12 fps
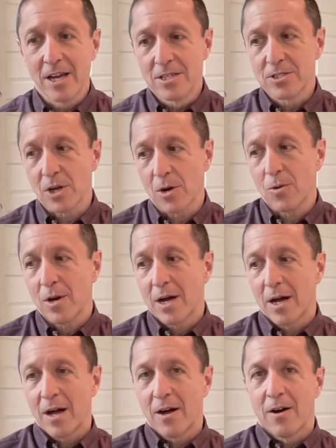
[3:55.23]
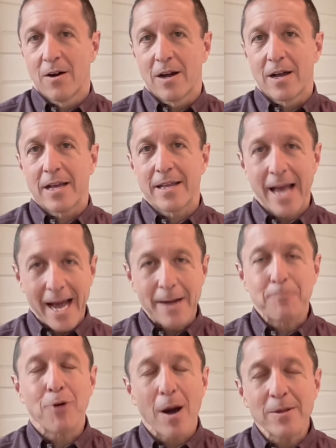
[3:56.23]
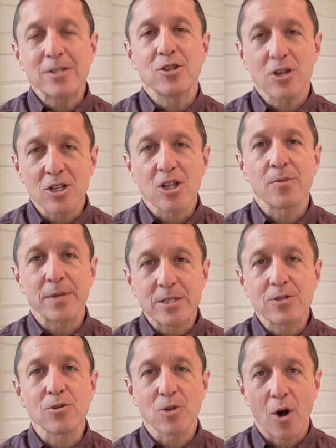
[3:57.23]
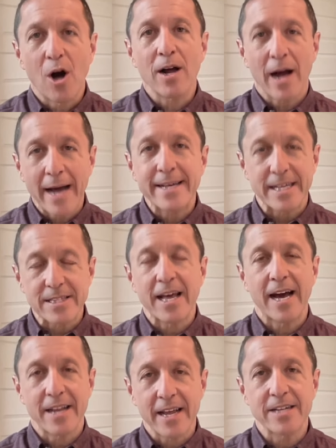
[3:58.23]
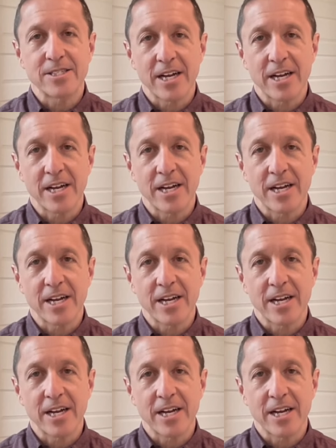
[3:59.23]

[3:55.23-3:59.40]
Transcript: So, yeah, it probably took a little bit too long. I get that, A J.